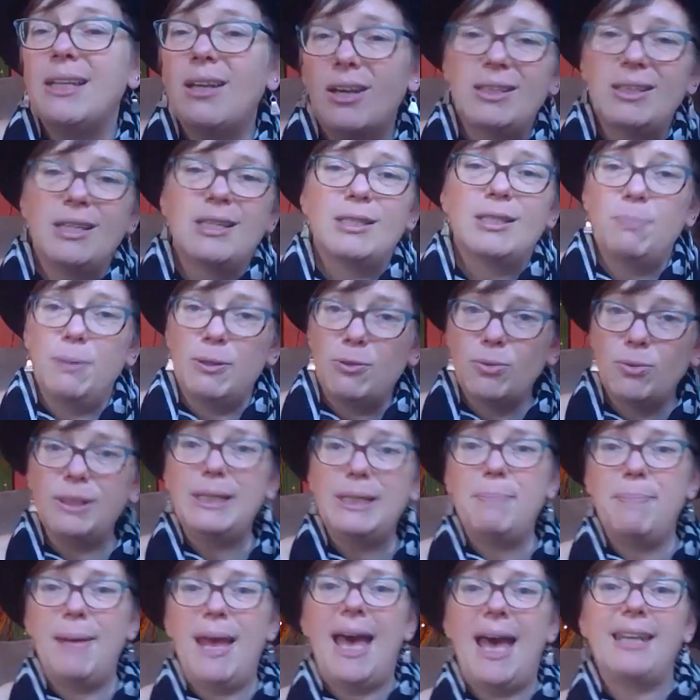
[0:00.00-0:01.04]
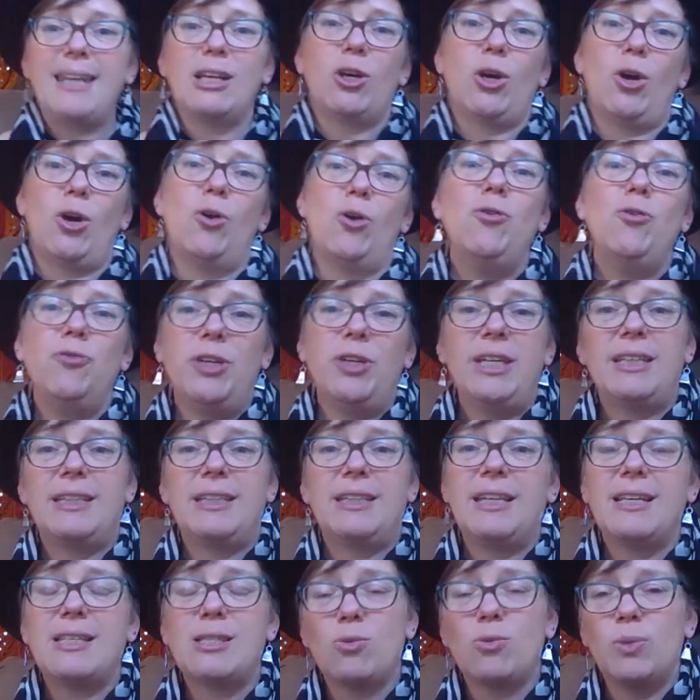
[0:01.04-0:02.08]
it's been really bad in COVID
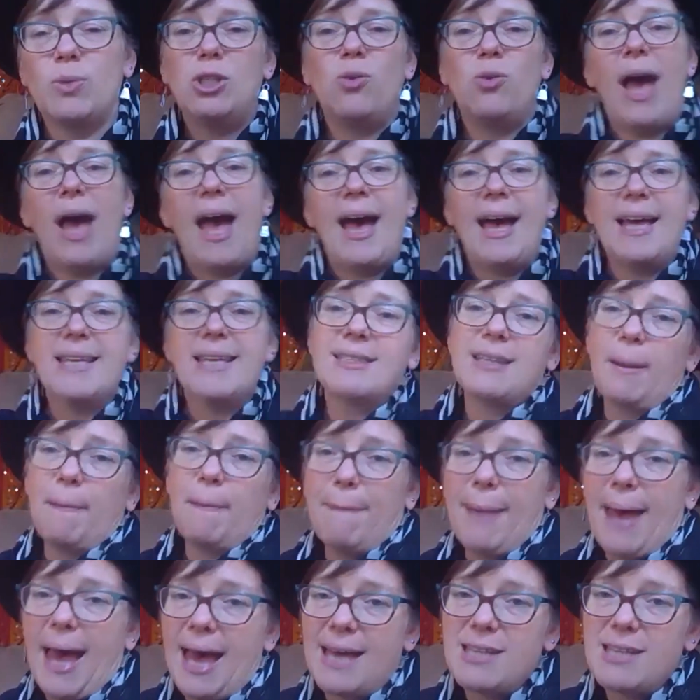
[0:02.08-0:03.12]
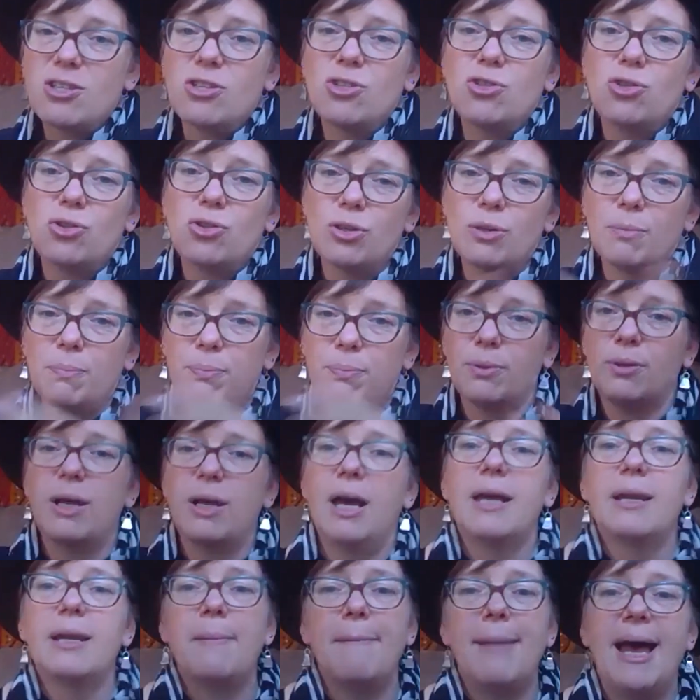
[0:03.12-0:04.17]
because when you ask a passenger to put
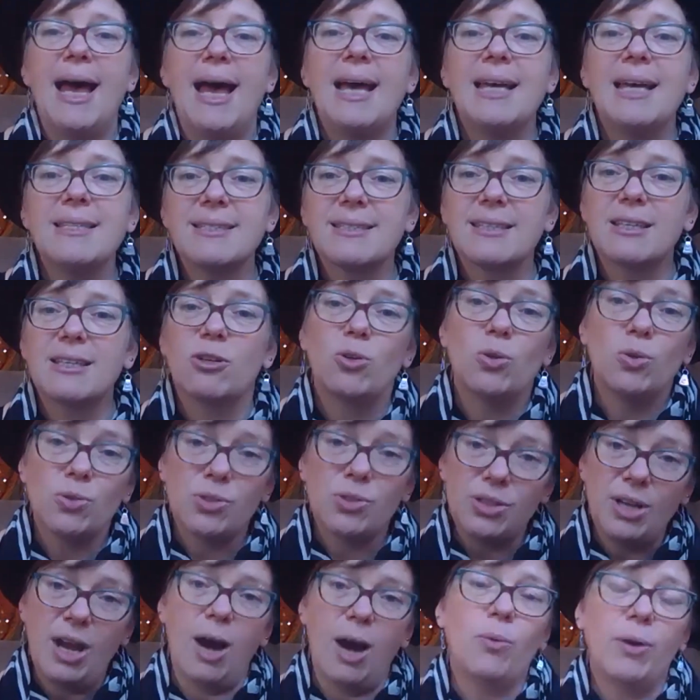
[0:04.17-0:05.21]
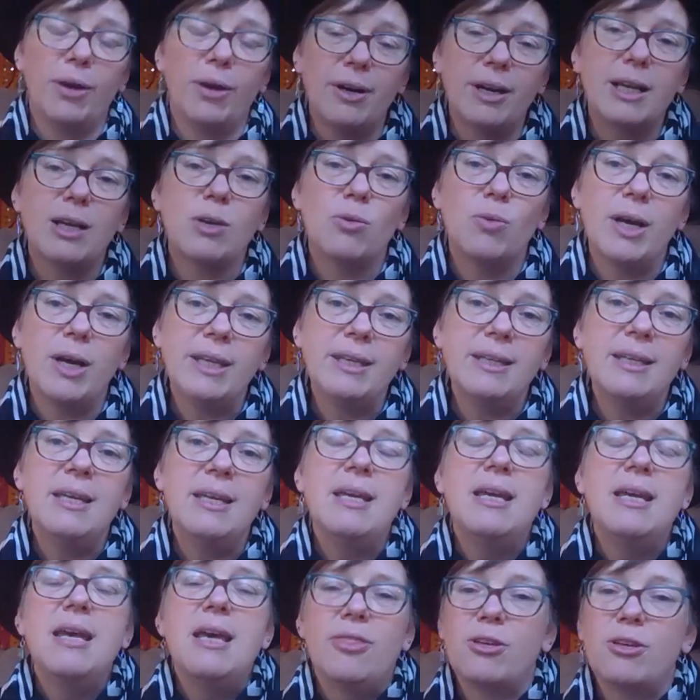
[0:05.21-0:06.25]
on a mask who's not wearing one,
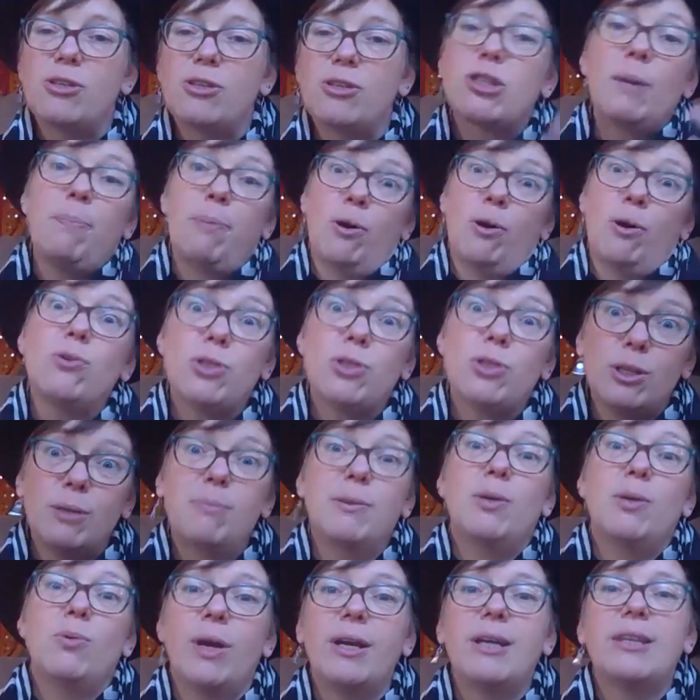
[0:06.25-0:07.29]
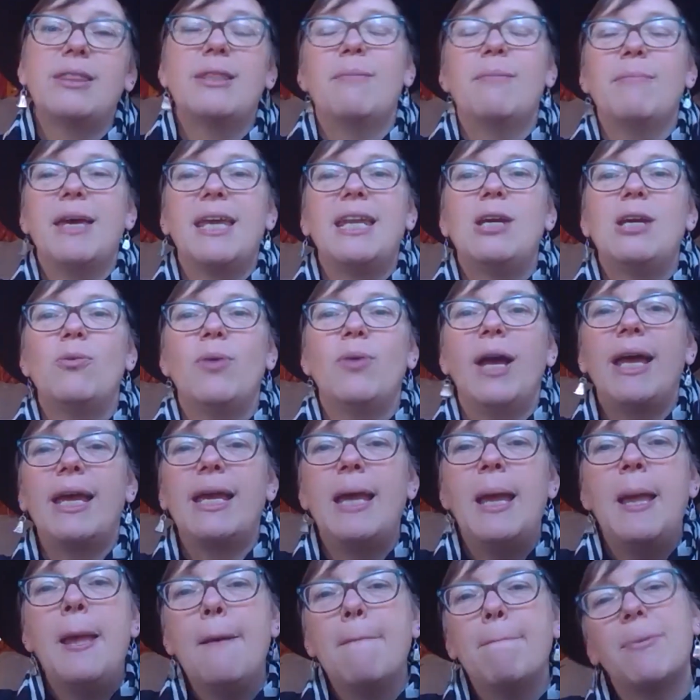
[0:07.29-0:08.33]
they're supposed to be wearing them anyway,
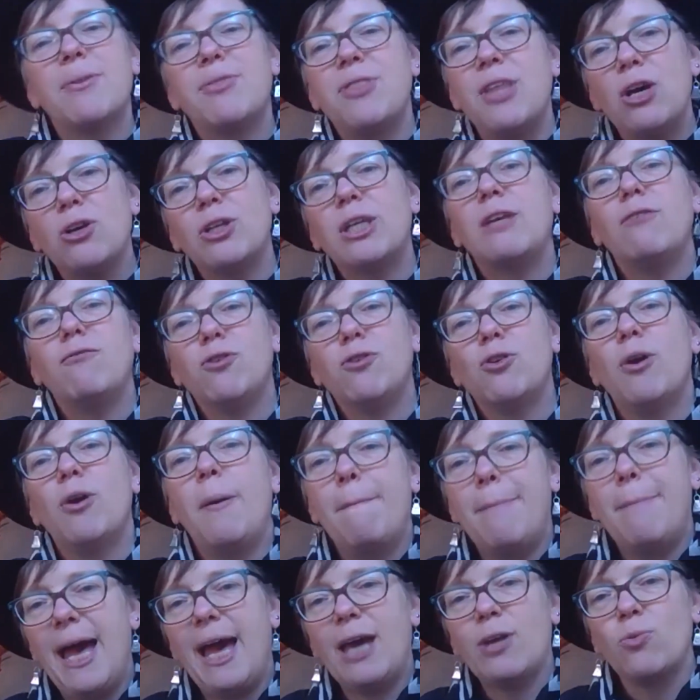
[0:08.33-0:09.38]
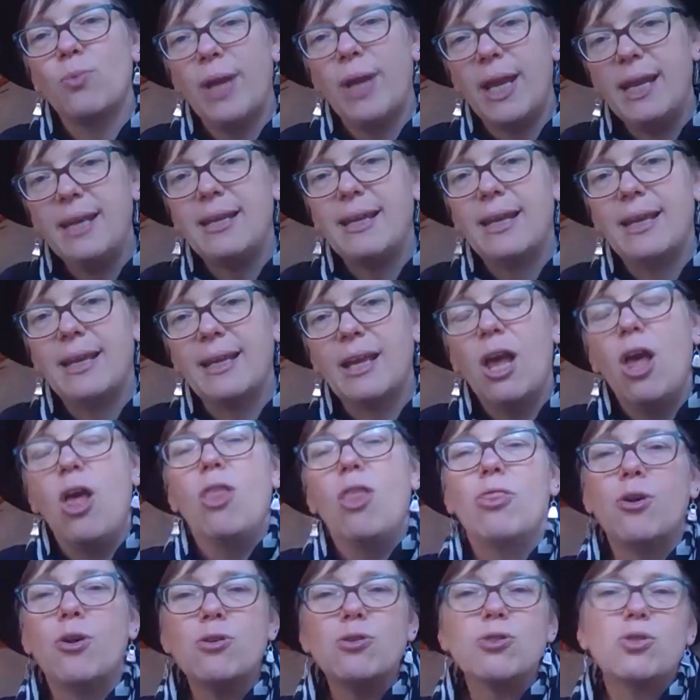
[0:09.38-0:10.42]
but they'll give you a bad rating.
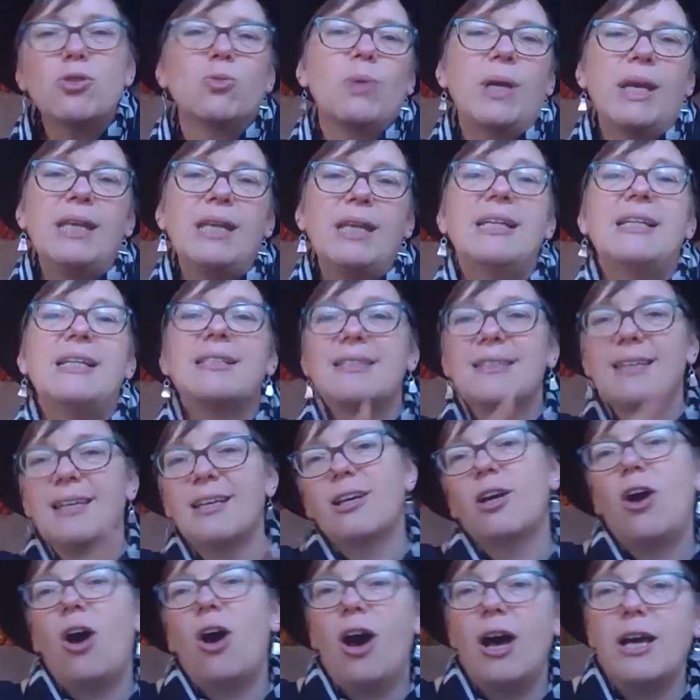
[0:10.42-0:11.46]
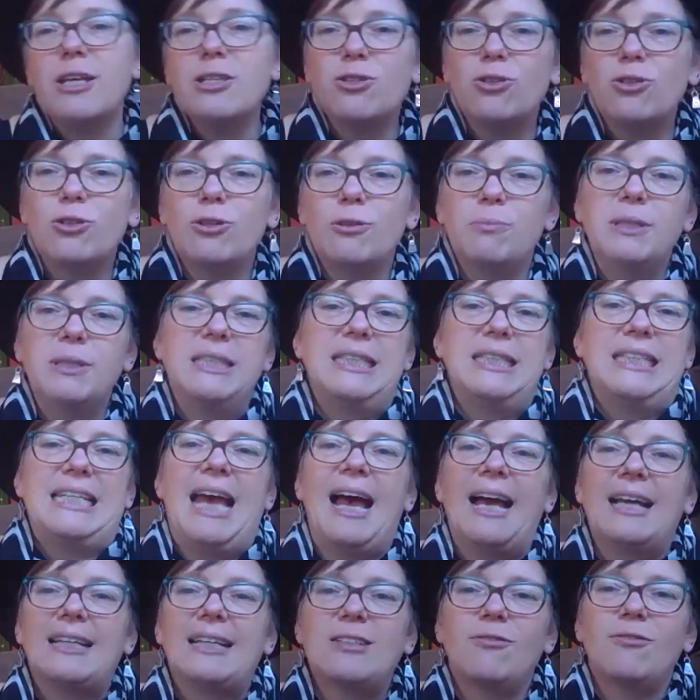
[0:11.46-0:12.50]
Those ratings can cause you to be
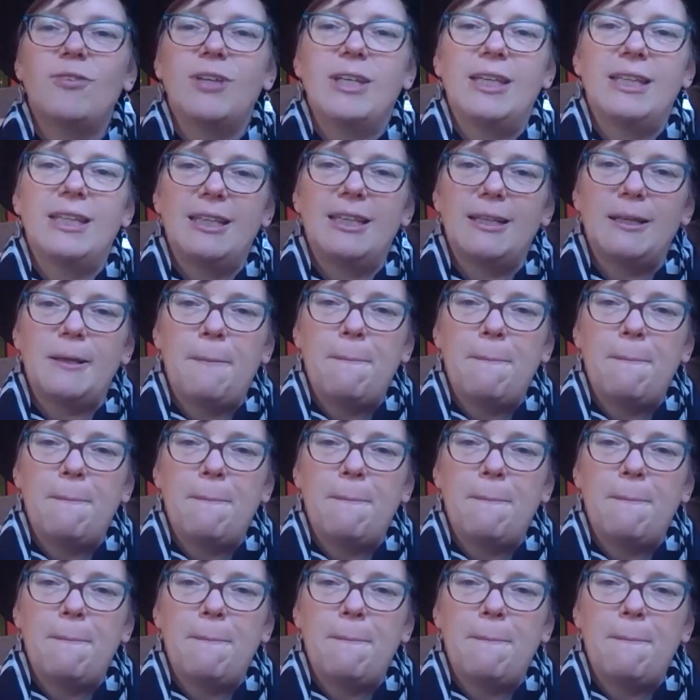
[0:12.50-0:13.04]
deactivated.